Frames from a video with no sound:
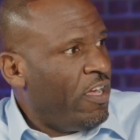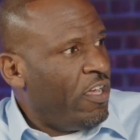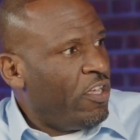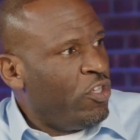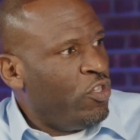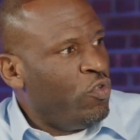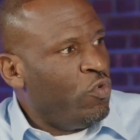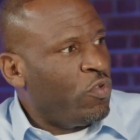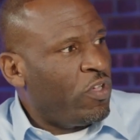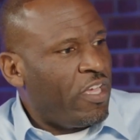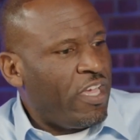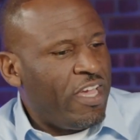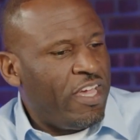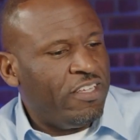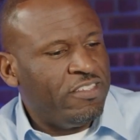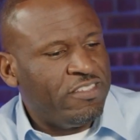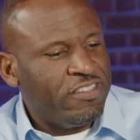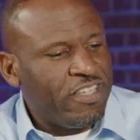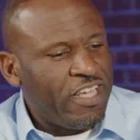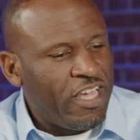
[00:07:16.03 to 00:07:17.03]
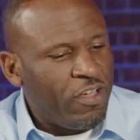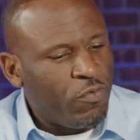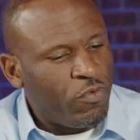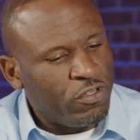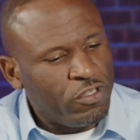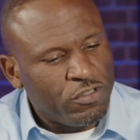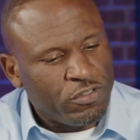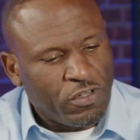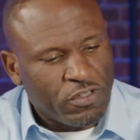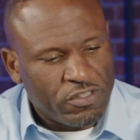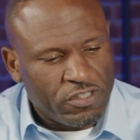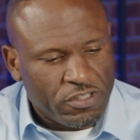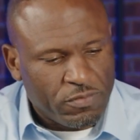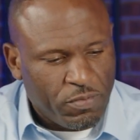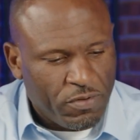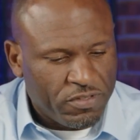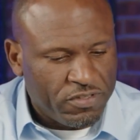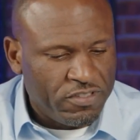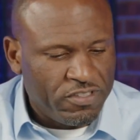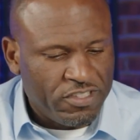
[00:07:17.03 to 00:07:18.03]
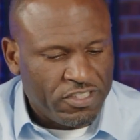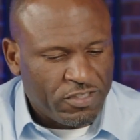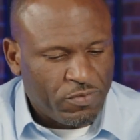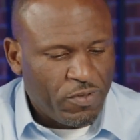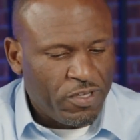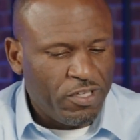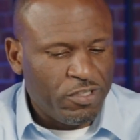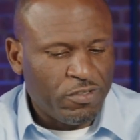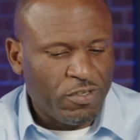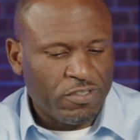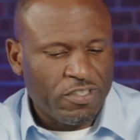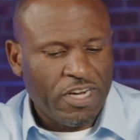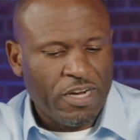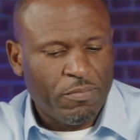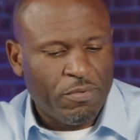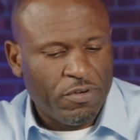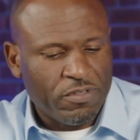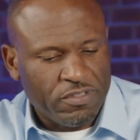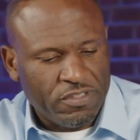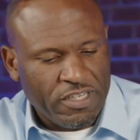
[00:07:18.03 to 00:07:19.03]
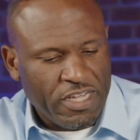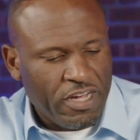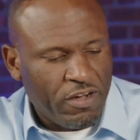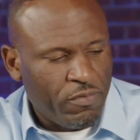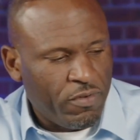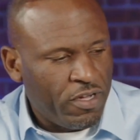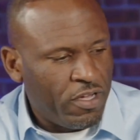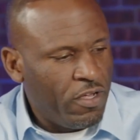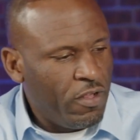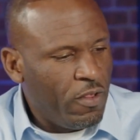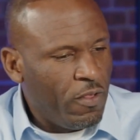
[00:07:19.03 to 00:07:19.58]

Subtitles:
You can't say, well, you talk to this person this way, you talk to that person that way.